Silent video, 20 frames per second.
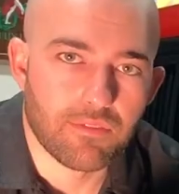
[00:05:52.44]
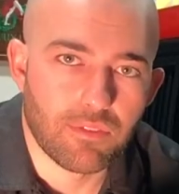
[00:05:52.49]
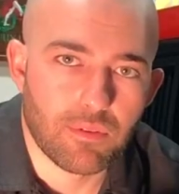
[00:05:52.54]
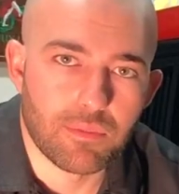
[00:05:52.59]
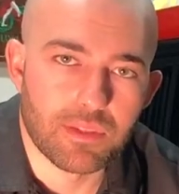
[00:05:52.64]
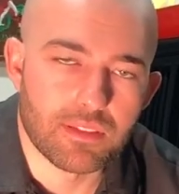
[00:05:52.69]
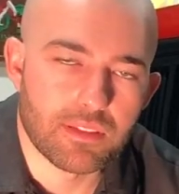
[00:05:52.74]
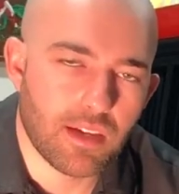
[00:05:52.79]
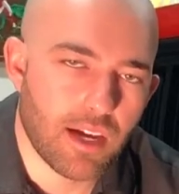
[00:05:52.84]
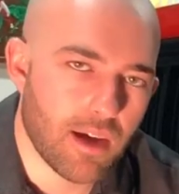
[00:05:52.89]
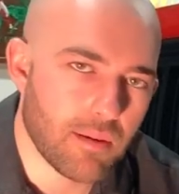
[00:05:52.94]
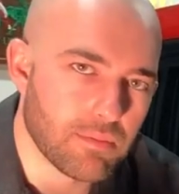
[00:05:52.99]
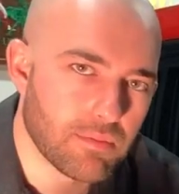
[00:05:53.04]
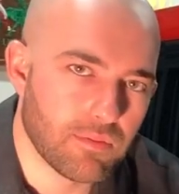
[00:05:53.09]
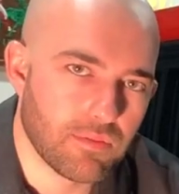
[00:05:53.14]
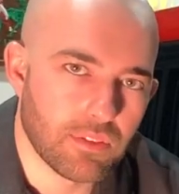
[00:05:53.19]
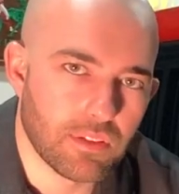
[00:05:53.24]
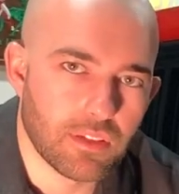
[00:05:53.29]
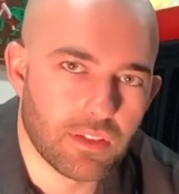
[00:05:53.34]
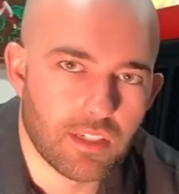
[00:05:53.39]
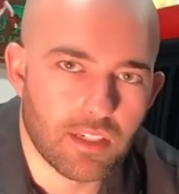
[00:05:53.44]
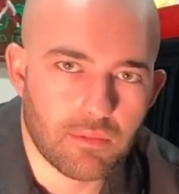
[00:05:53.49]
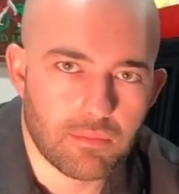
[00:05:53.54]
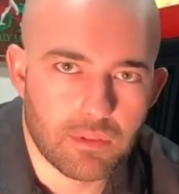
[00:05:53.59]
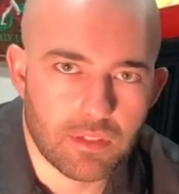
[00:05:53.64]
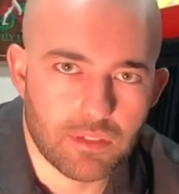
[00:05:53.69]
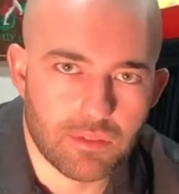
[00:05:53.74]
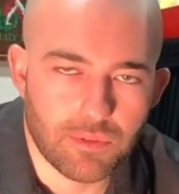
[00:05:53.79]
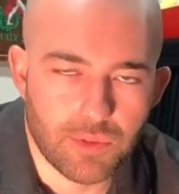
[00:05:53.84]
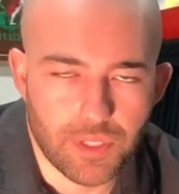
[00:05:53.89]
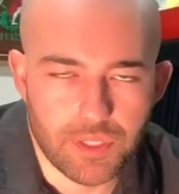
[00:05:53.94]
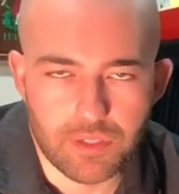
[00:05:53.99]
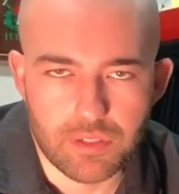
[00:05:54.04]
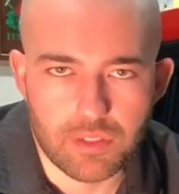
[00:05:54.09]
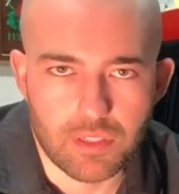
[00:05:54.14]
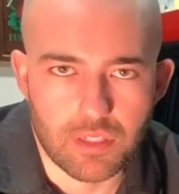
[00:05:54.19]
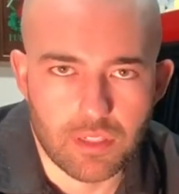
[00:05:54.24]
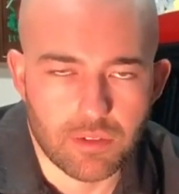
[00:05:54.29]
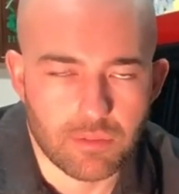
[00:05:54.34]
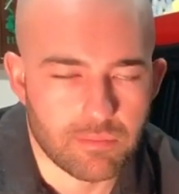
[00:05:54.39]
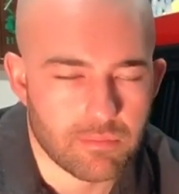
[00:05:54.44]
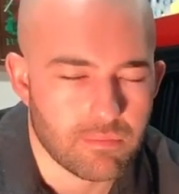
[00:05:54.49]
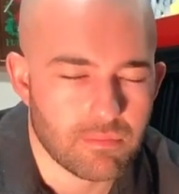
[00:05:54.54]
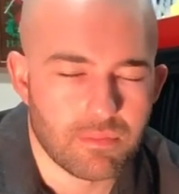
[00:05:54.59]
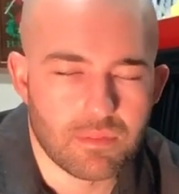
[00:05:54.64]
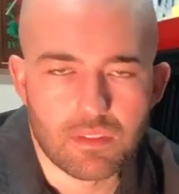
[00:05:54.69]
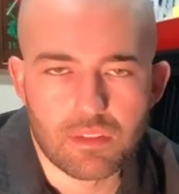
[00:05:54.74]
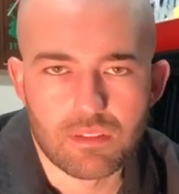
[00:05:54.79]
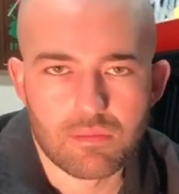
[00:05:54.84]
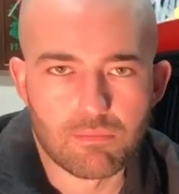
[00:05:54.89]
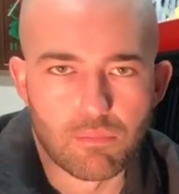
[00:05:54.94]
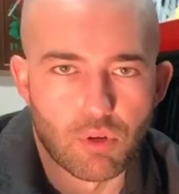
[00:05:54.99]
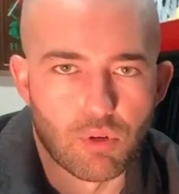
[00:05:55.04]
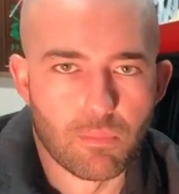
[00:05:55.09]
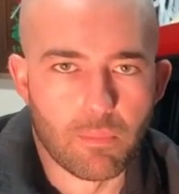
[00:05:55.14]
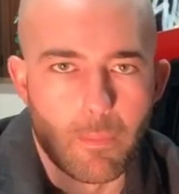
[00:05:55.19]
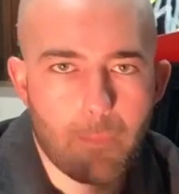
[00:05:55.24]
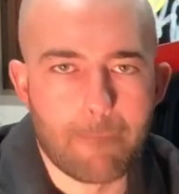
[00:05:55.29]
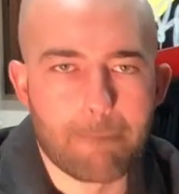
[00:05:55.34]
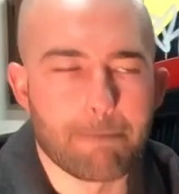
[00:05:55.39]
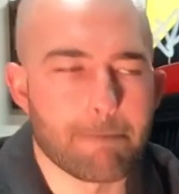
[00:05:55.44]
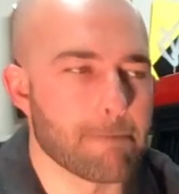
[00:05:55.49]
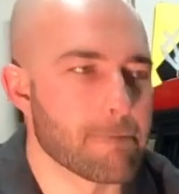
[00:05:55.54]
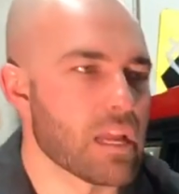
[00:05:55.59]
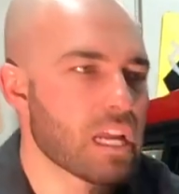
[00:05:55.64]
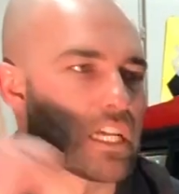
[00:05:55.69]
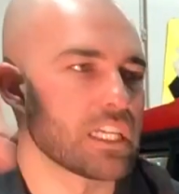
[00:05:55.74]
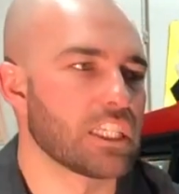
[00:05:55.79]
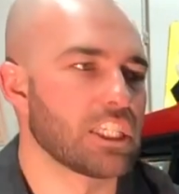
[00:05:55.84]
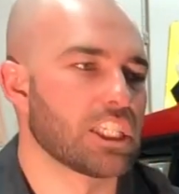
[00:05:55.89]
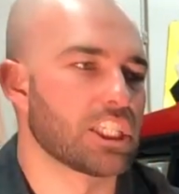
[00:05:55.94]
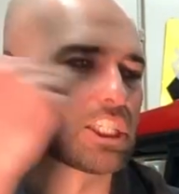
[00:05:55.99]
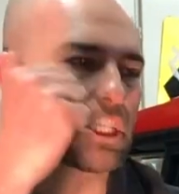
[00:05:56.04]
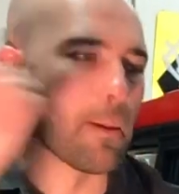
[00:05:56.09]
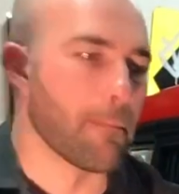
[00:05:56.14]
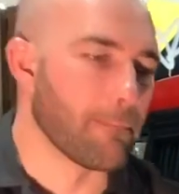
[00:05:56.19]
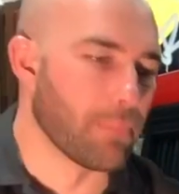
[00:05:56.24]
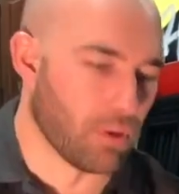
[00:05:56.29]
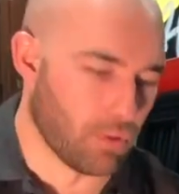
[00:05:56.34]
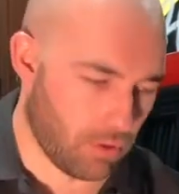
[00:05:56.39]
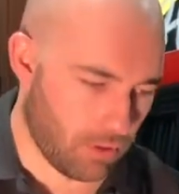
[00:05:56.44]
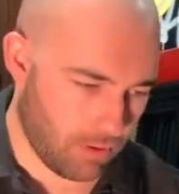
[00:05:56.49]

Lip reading: from the top, fill it up, and you're ready to go. Boom. Simple.